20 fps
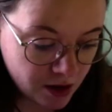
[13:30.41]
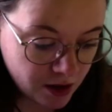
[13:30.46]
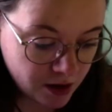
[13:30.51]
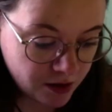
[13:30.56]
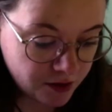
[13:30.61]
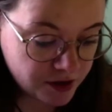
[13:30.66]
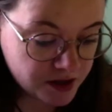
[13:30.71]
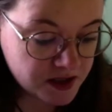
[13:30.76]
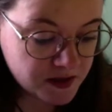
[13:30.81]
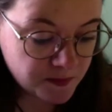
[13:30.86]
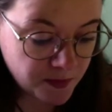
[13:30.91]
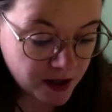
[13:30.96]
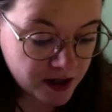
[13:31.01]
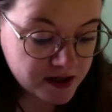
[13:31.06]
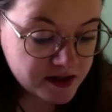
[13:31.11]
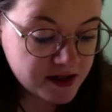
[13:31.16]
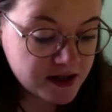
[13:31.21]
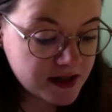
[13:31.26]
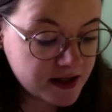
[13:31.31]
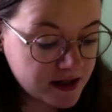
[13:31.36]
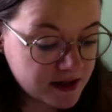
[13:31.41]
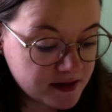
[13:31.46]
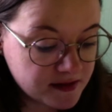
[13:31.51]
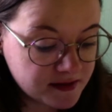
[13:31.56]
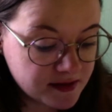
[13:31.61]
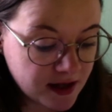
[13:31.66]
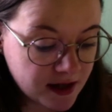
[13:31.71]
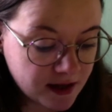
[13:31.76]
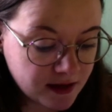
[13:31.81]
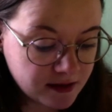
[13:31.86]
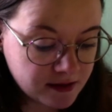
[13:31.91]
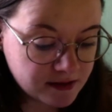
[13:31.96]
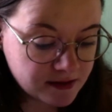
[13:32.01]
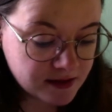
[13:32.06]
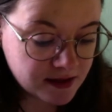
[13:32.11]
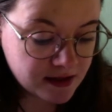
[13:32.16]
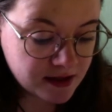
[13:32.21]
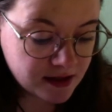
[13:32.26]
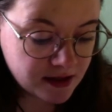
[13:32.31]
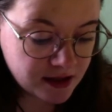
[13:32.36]
The spider is and
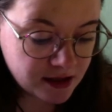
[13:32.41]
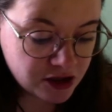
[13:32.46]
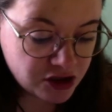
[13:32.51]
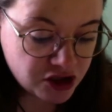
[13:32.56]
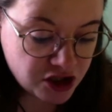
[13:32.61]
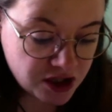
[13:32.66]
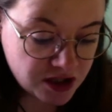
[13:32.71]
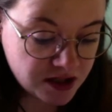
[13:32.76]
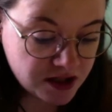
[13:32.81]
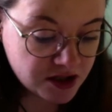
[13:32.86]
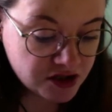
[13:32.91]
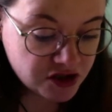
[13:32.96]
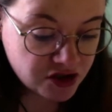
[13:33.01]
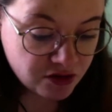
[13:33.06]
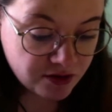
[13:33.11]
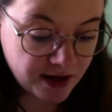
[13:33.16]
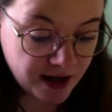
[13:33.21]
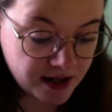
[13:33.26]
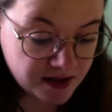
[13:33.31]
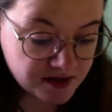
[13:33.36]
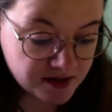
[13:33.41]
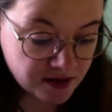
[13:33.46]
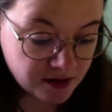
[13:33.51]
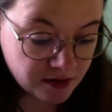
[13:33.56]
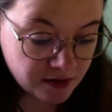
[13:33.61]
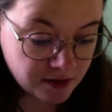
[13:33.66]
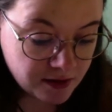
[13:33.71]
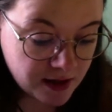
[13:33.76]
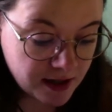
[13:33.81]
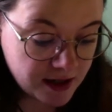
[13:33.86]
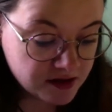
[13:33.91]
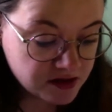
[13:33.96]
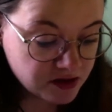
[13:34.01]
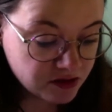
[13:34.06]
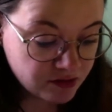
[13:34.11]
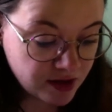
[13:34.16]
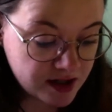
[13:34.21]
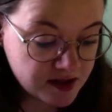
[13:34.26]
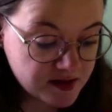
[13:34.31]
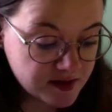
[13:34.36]
Ingenious creator, its
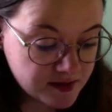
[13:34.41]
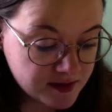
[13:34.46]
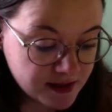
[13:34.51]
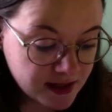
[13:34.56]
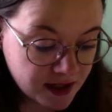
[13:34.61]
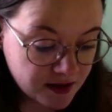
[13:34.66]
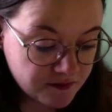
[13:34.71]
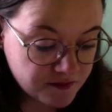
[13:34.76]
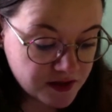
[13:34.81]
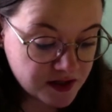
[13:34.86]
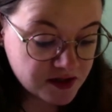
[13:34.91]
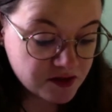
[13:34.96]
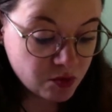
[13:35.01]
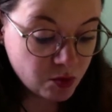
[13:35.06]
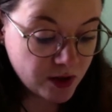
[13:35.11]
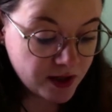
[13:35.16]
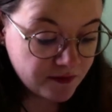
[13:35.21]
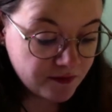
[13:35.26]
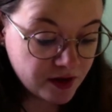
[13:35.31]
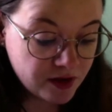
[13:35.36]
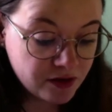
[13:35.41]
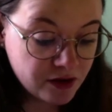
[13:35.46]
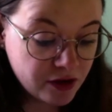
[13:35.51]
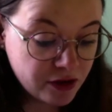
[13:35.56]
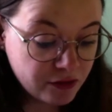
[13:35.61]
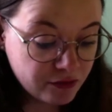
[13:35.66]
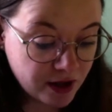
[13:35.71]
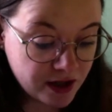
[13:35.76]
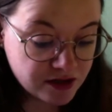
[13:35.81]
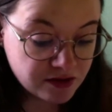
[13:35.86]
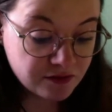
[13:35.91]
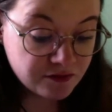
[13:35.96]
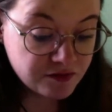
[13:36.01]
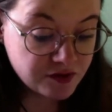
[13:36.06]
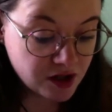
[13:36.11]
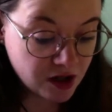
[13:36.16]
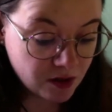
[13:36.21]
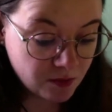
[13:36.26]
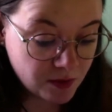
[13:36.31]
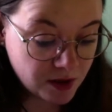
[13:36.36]
greatest gift is weaving the thread of
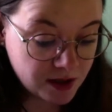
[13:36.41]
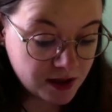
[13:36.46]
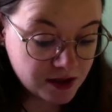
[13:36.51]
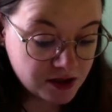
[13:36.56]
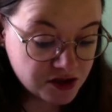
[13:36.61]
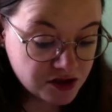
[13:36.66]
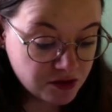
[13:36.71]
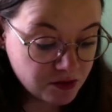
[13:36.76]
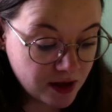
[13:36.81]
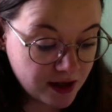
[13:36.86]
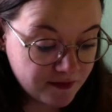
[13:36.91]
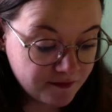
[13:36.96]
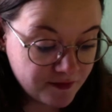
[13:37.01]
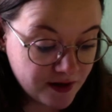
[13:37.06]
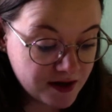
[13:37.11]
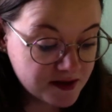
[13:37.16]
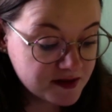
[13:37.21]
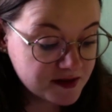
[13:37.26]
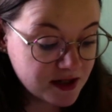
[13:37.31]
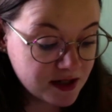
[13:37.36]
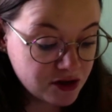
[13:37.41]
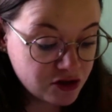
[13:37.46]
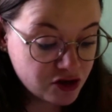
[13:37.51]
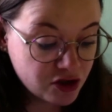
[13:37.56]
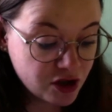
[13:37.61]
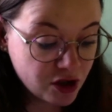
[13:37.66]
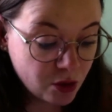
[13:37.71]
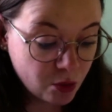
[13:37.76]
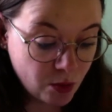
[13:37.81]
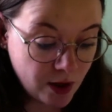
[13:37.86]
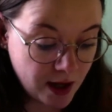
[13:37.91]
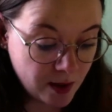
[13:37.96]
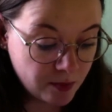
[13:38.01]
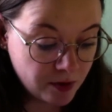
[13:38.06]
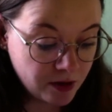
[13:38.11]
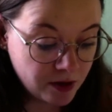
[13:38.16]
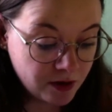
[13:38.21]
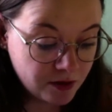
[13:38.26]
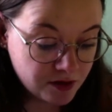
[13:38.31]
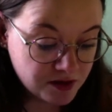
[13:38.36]
Dharma into a vast, intricate web
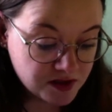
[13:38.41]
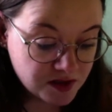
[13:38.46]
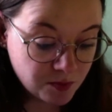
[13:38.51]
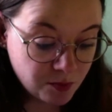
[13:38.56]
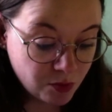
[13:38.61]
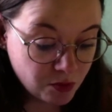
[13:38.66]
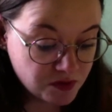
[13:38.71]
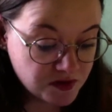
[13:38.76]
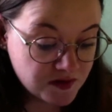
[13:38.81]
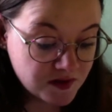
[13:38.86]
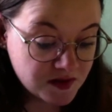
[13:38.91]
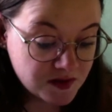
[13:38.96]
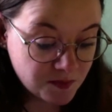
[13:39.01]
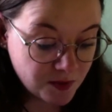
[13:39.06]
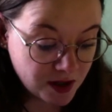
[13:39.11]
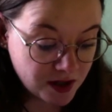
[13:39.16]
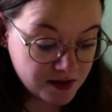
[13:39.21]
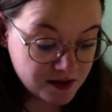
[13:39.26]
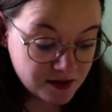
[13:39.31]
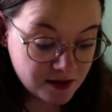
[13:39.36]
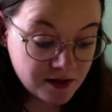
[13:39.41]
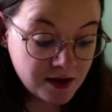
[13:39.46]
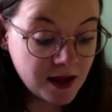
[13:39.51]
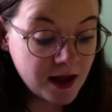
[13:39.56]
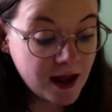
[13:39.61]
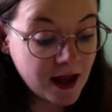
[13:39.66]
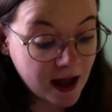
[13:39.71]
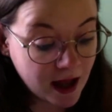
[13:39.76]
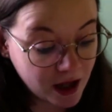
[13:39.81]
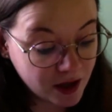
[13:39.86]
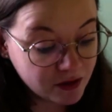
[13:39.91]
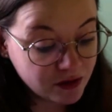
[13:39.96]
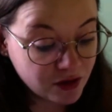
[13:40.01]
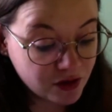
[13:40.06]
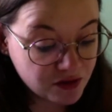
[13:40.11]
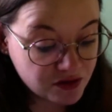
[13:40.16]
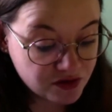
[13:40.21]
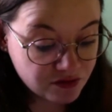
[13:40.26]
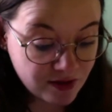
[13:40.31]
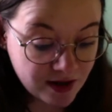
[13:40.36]
that supports the spider and
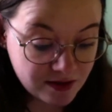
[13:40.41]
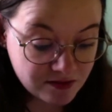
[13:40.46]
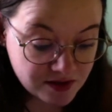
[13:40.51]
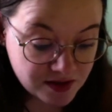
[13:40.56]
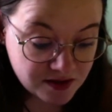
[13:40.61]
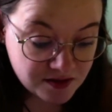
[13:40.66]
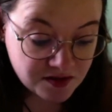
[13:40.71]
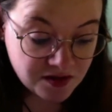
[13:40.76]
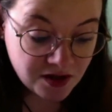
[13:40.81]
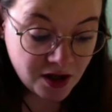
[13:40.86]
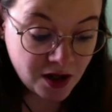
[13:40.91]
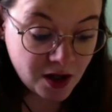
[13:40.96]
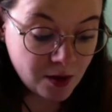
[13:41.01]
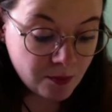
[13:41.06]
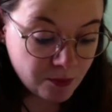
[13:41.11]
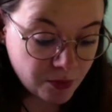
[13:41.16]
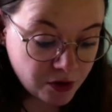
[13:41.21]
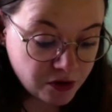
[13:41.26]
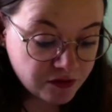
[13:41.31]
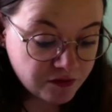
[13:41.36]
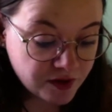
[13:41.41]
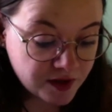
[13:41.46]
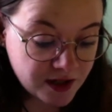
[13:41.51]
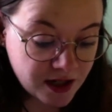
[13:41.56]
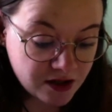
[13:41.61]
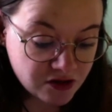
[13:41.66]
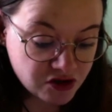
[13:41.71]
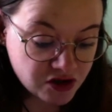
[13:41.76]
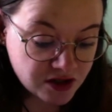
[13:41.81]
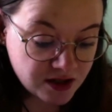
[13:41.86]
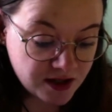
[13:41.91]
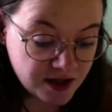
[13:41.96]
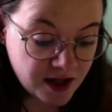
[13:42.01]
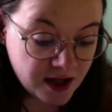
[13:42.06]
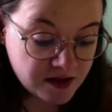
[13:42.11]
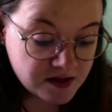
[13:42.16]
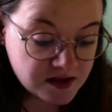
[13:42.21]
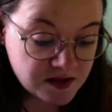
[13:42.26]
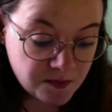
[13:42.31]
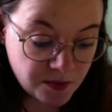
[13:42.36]
those around it, both financially
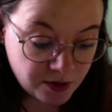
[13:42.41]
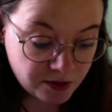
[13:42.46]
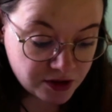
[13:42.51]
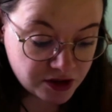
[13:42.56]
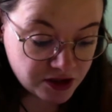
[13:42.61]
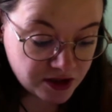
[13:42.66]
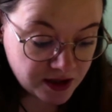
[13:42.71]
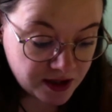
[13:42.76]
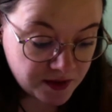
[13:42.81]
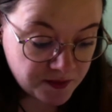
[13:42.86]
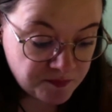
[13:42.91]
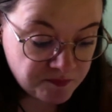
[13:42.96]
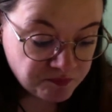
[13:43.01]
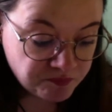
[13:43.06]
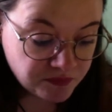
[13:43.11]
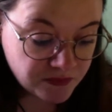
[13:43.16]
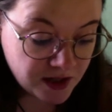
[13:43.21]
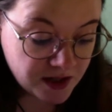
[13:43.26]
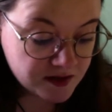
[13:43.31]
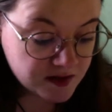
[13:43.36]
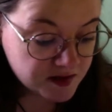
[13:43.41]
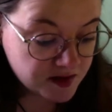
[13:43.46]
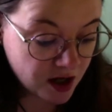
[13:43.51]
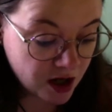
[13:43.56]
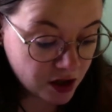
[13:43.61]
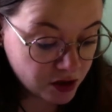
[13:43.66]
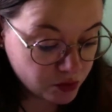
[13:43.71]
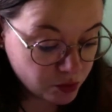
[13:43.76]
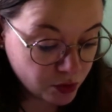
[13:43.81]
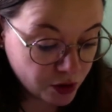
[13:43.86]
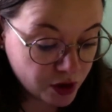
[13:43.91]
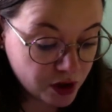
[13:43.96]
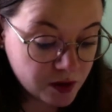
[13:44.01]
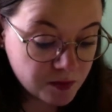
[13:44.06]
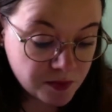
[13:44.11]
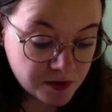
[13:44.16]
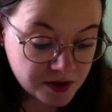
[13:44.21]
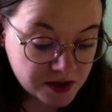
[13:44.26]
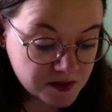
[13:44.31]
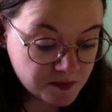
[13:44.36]
and spiritually. It is hard work,
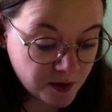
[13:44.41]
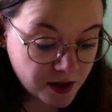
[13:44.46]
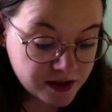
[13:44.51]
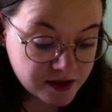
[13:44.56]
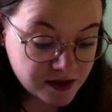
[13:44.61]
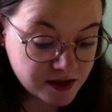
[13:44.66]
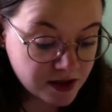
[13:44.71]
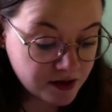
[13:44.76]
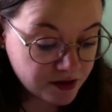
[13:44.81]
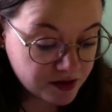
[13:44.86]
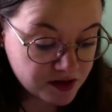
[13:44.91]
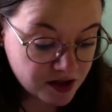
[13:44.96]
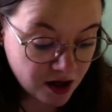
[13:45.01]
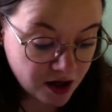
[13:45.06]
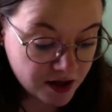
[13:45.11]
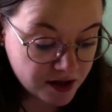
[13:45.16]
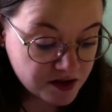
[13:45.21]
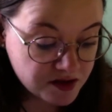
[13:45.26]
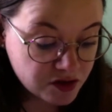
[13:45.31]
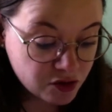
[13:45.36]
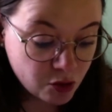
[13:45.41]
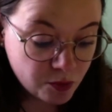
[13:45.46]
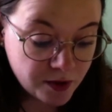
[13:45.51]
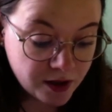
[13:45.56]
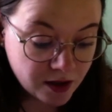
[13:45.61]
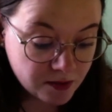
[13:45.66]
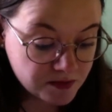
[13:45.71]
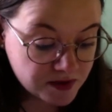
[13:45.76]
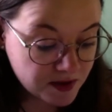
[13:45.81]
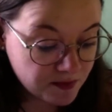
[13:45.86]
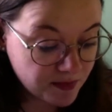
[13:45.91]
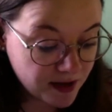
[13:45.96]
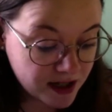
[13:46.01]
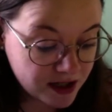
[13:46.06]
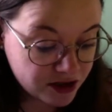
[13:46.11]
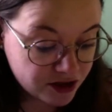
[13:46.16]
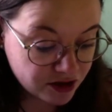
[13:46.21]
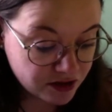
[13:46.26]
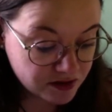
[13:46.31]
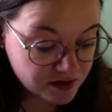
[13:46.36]
but the spider neither tires nor becomes
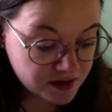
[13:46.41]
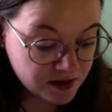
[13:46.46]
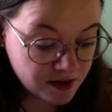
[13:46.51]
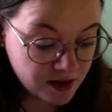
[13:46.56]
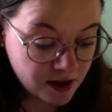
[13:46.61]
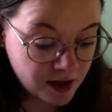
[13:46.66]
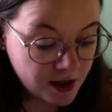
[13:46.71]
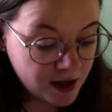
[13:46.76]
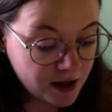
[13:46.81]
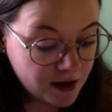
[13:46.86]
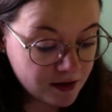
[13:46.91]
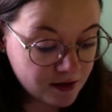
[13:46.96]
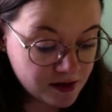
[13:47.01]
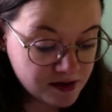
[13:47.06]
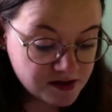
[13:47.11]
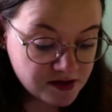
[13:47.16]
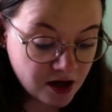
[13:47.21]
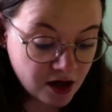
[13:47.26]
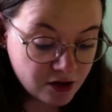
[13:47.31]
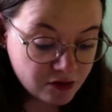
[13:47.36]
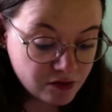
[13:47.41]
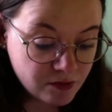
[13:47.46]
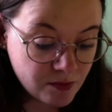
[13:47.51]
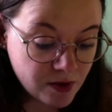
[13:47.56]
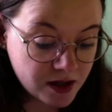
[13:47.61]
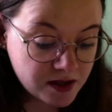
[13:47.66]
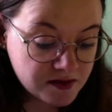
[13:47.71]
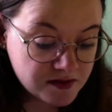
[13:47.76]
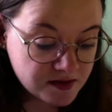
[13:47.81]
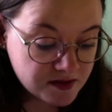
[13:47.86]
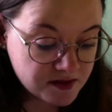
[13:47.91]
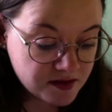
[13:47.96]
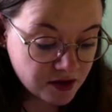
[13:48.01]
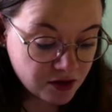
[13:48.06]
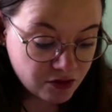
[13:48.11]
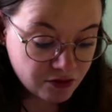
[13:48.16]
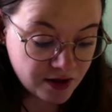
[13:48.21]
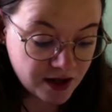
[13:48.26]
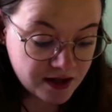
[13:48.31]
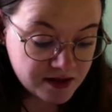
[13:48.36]
impatient. This card reminds us that
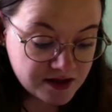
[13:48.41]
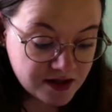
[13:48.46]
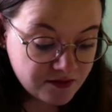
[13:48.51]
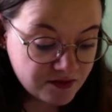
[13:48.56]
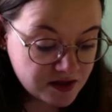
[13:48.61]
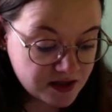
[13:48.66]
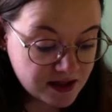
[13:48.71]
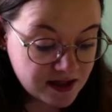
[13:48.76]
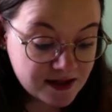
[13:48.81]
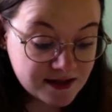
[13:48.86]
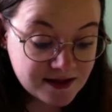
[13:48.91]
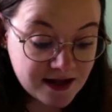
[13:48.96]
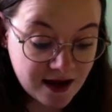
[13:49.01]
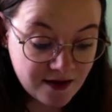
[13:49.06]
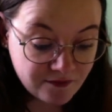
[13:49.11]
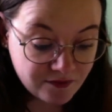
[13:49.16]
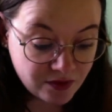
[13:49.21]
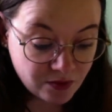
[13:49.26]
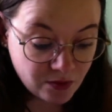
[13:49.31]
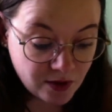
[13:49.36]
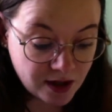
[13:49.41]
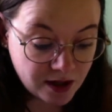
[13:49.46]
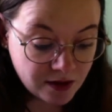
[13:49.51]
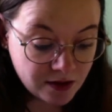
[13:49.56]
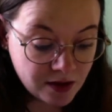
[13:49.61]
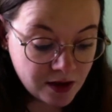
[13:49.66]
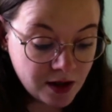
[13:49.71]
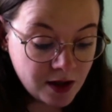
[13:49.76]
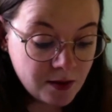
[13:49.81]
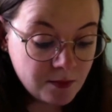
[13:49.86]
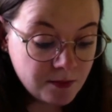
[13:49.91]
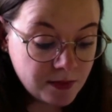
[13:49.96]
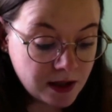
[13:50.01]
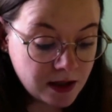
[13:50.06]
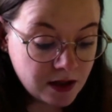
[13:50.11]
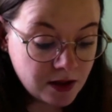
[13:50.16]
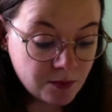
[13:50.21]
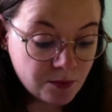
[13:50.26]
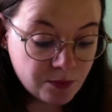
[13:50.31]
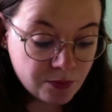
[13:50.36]
creativity is everywhere.
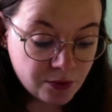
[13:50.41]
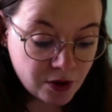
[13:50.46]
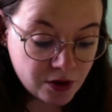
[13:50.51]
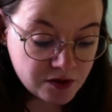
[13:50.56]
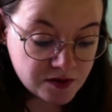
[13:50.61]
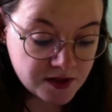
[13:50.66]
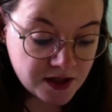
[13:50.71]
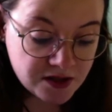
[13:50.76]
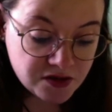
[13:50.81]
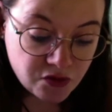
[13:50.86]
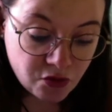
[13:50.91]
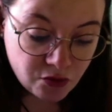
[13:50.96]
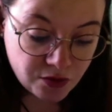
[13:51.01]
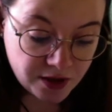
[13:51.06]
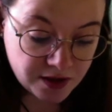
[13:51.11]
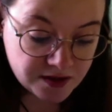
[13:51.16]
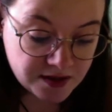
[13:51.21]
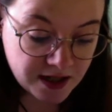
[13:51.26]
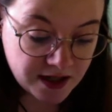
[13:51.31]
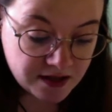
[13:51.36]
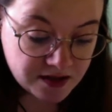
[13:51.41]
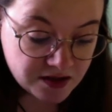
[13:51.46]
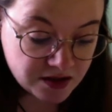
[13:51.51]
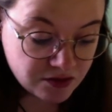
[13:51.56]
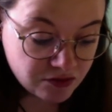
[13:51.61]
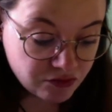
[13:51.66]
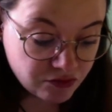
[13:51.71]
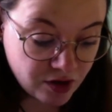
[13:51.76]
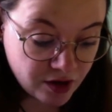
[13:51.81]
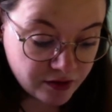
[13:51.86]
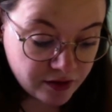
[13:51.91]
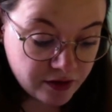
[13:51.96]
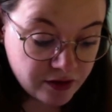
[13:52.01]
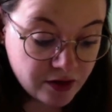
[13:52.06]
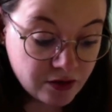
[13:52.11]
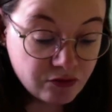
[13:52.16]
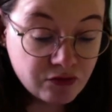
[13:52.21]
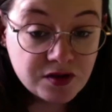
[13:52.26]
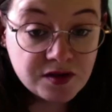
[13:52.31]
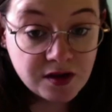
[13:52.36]
Be process orientated rather
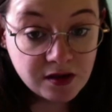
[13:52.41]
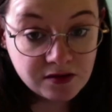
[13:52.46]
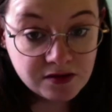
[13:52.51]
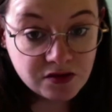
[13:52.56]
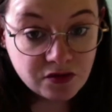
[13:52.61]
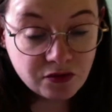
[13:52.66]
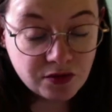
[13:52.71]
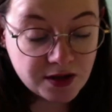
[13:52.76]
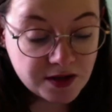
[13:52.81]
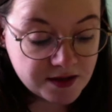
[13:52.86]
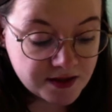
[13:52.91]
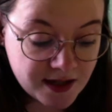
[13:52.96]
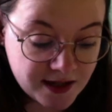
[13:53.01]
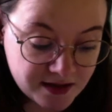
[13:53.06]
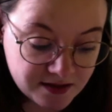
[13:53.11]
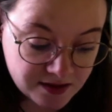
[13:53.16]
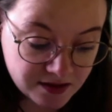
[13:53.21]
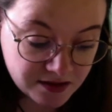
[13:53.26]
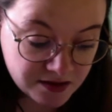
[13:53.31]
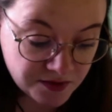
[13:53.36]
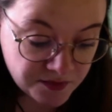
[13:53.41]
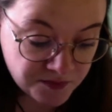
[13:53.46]
than results orientated,